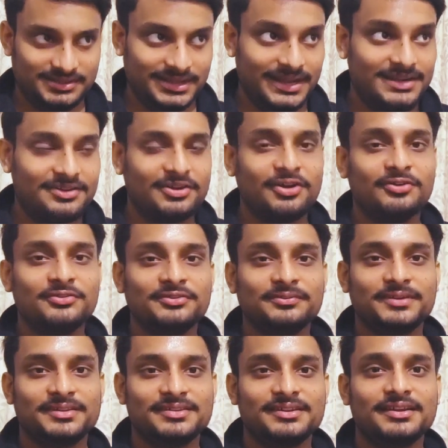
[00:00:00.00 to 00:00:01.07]
that round
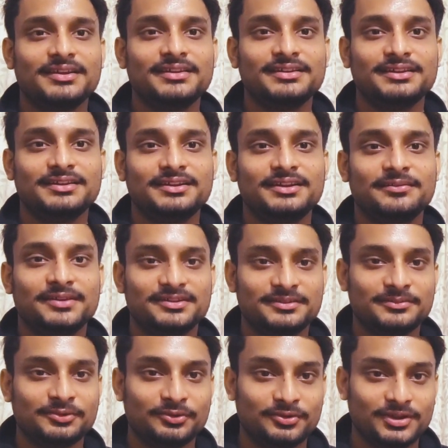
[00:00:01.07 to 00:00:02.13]
basically they, it was a
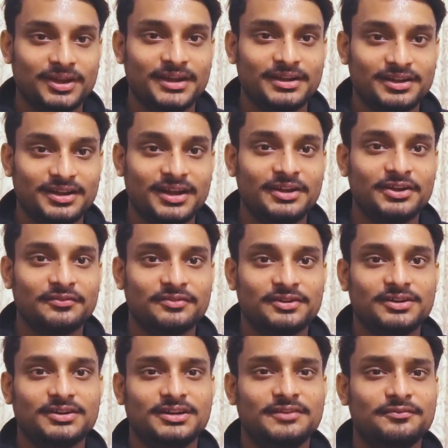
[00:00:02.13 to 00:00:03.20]
more kind kind of
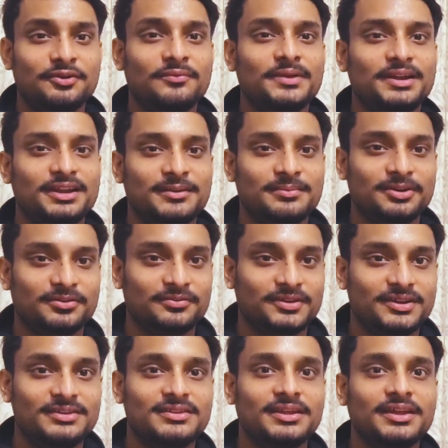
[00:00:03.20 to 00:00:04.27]
a informative round
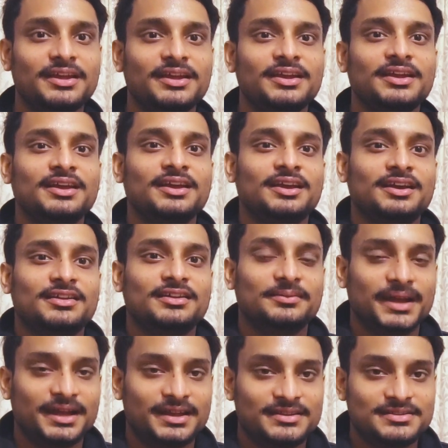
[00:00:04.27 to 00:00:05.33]
where they the
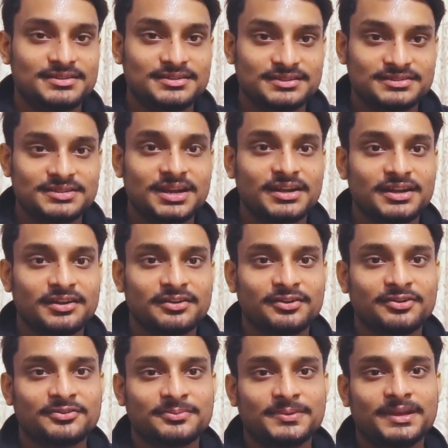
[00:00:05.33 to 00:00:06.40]
manager started to
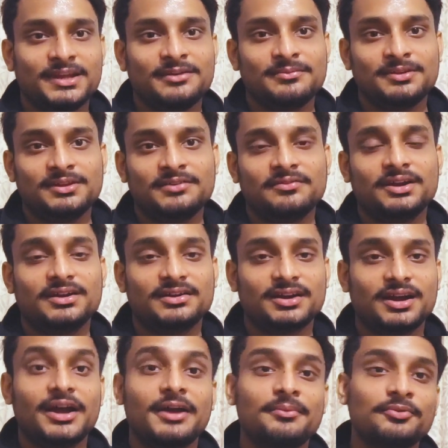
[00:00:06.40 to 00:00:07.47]
explain me what
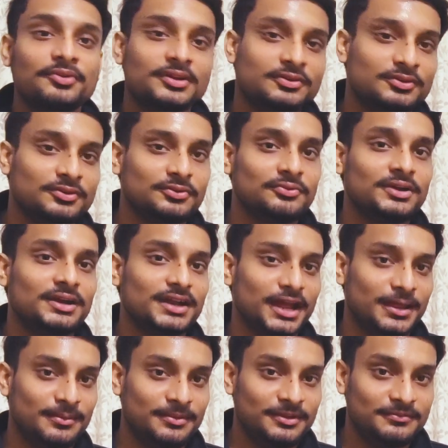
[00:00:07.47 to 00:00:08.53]
I am going to do at
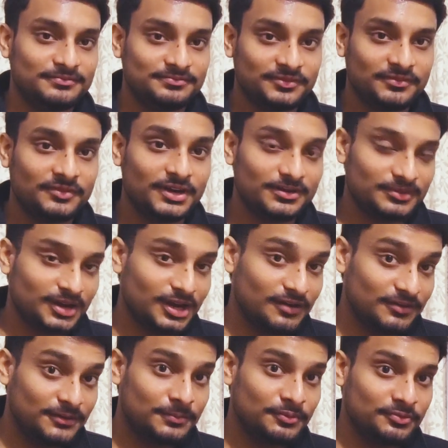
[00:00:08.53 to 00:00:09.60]
IBM, what
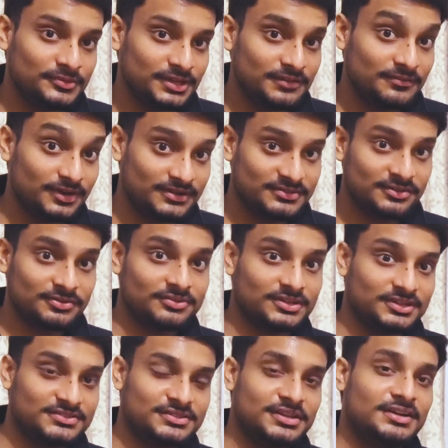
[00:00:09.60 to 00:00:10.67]
our project Watson
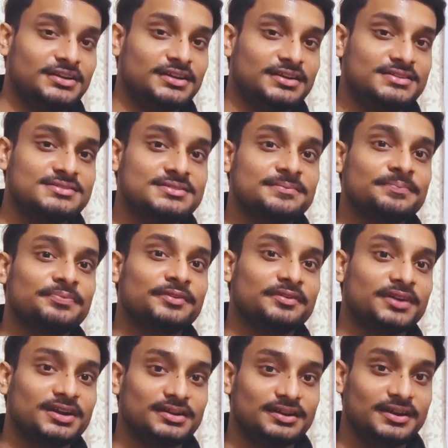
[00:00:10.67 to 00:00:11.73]
Orchestrate is,
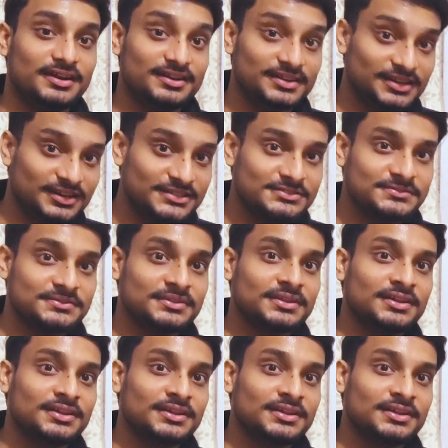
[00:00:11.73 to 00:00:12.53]
what it does,